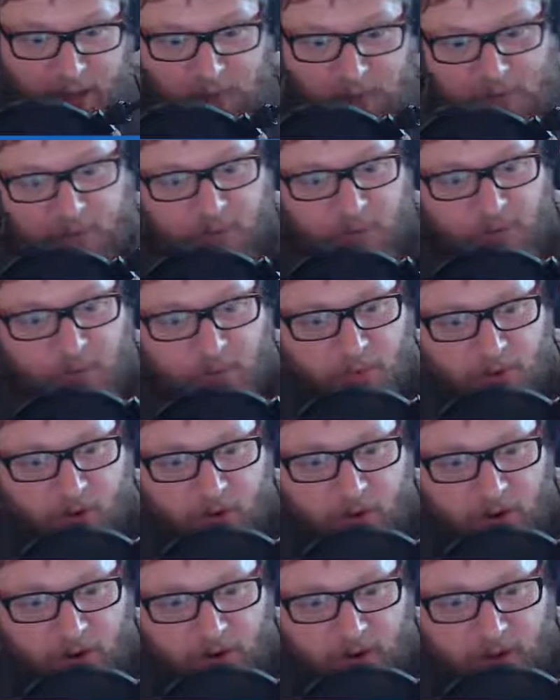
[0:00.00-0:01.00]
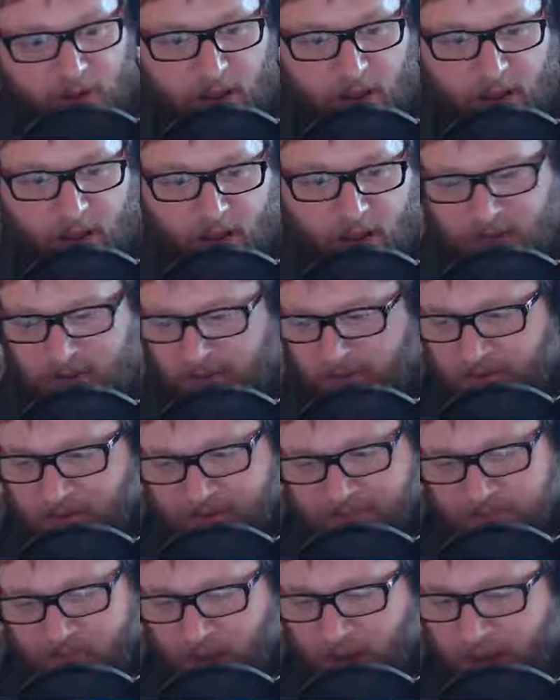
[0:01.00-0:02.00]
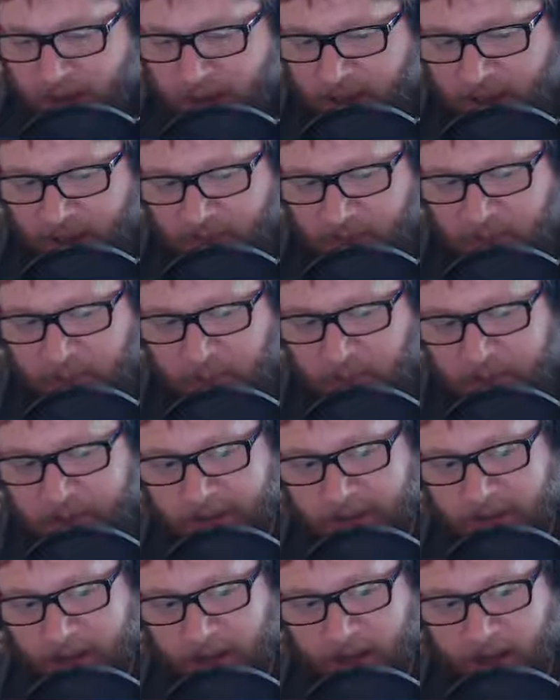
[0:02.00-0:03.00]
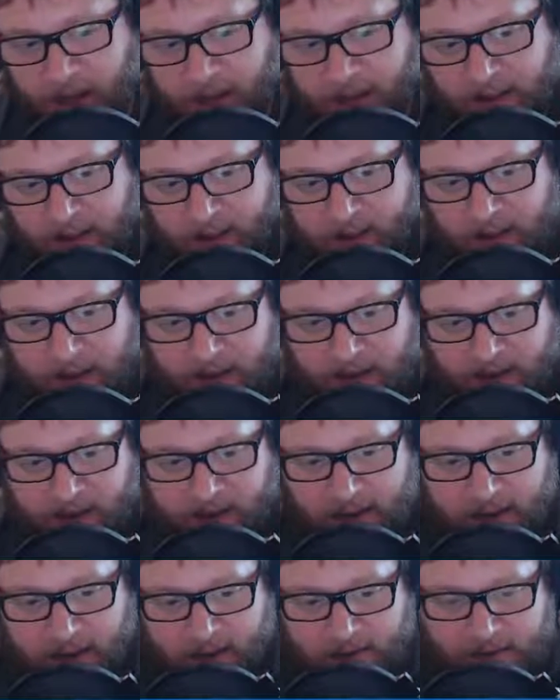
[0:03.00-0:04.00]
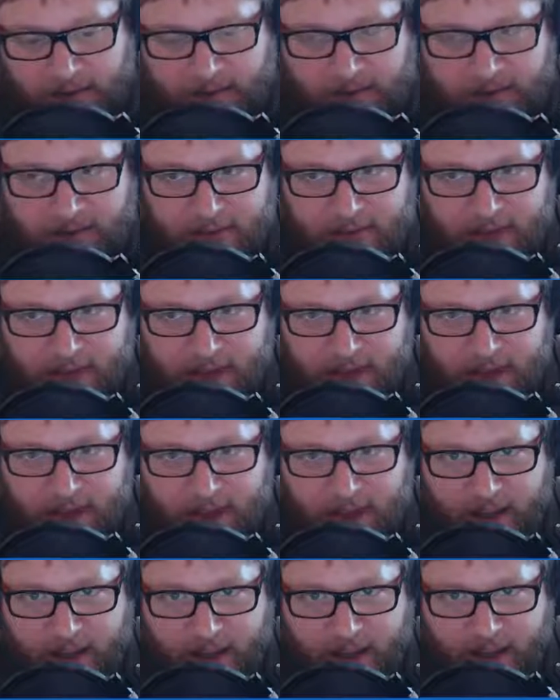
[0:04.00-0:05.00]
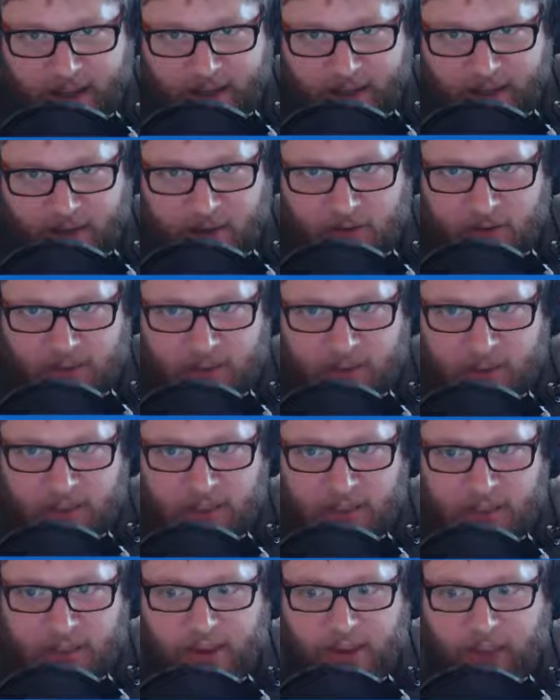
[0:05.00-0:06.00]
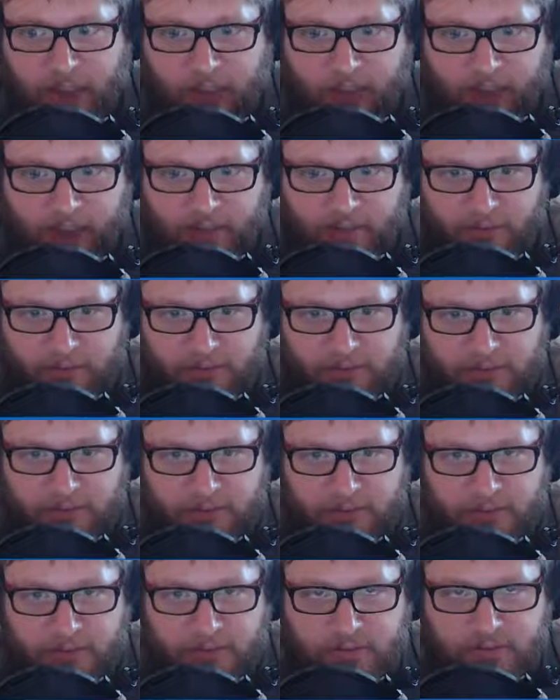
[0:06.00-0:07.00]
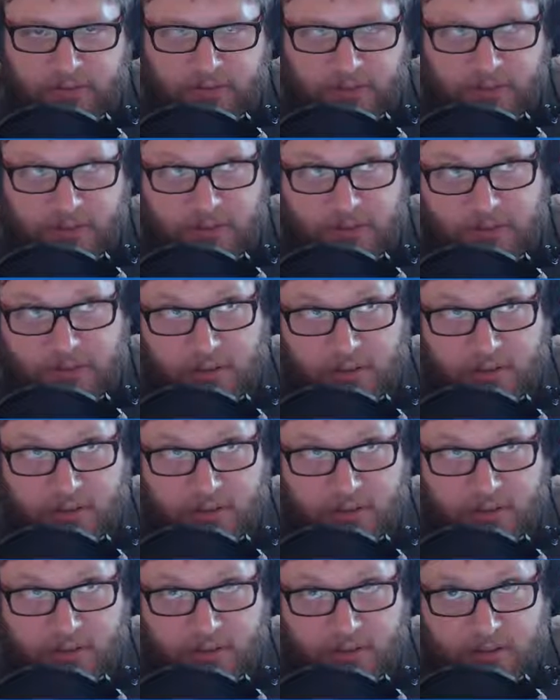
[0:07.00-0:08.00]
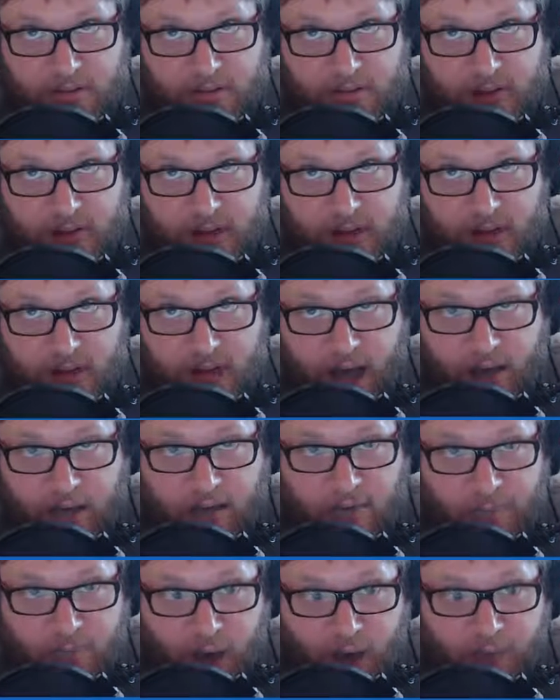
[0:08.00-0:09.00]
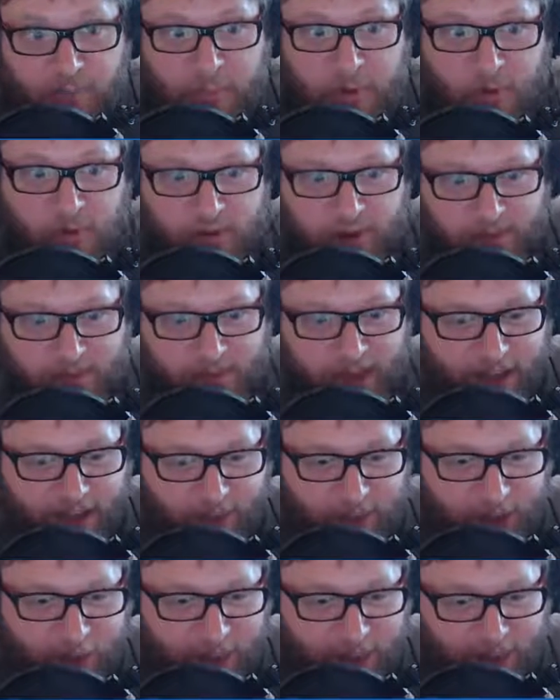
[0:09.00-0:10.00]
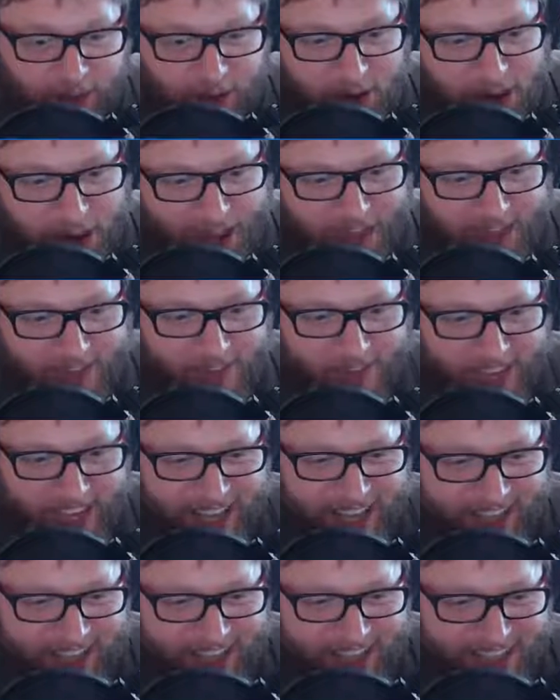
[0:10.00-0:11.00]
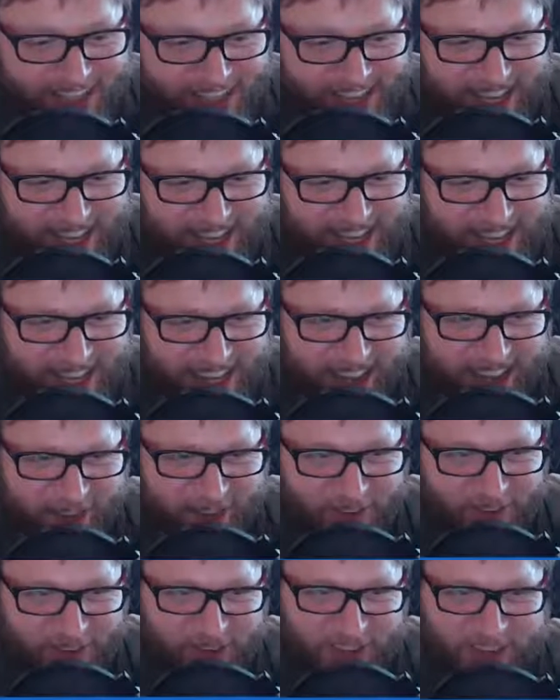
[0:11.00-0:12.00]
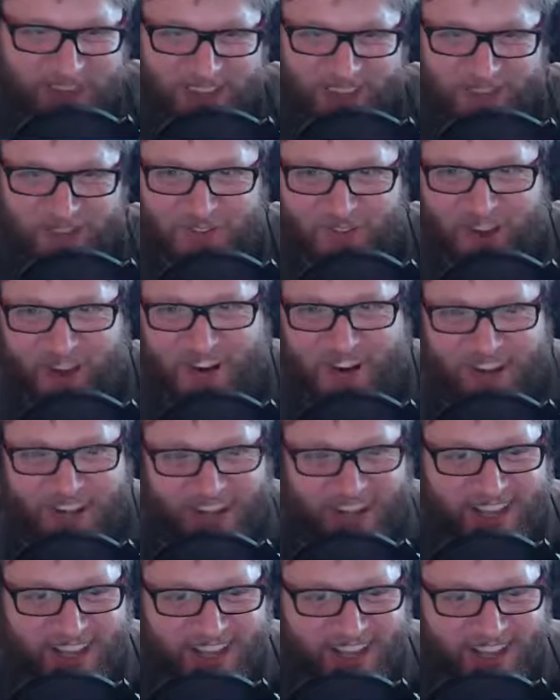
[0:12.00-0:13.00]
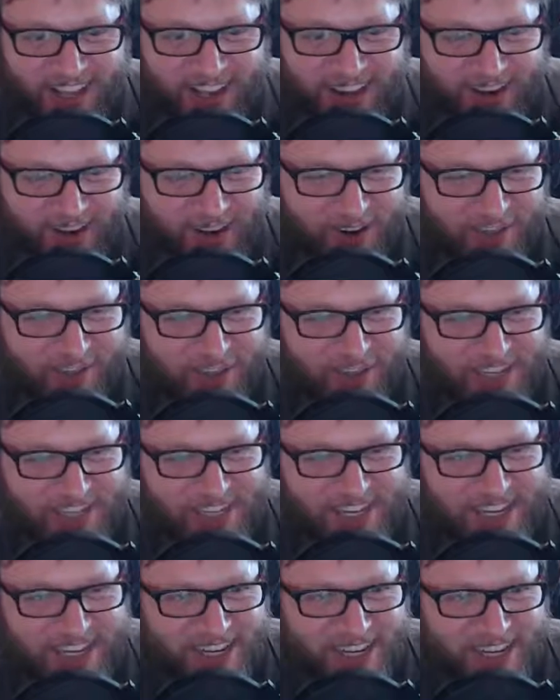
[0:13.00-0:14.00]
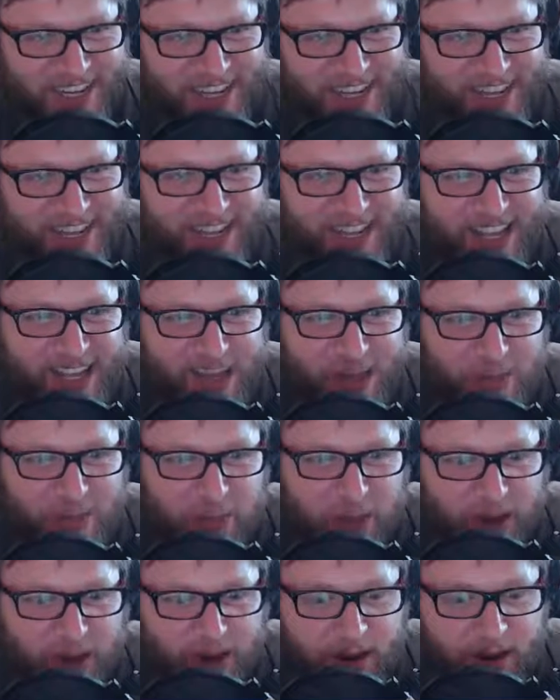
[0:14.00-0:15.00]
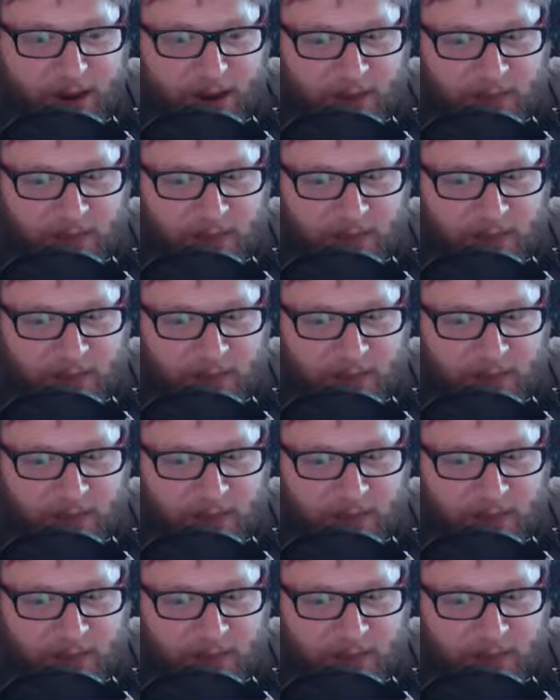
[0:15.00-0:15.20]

gives you a reward. Like I'm completing it all, and as I don't think that I have I'm going to slog my way through it because like I've come this far and I kind of want to finish it. But